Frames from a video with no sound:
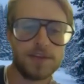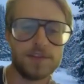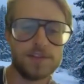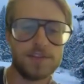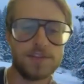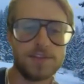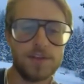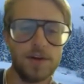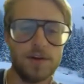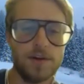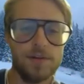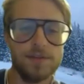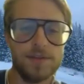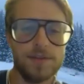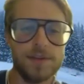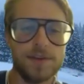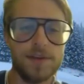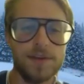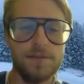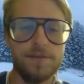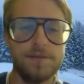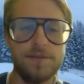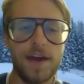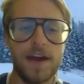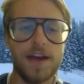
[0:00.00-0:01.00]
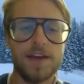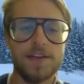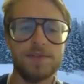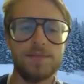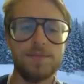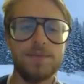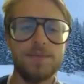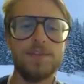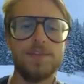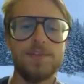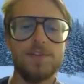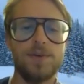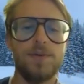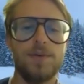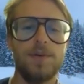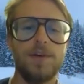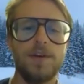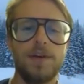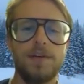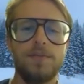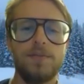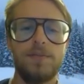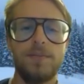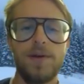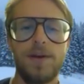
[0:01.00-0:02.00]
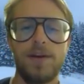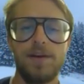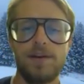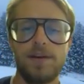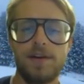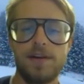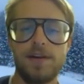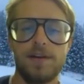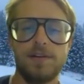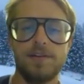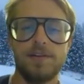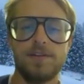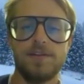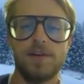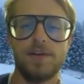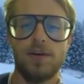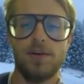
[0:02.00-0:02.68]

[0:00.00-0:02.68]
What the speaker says: shown that the vast majority of Americans are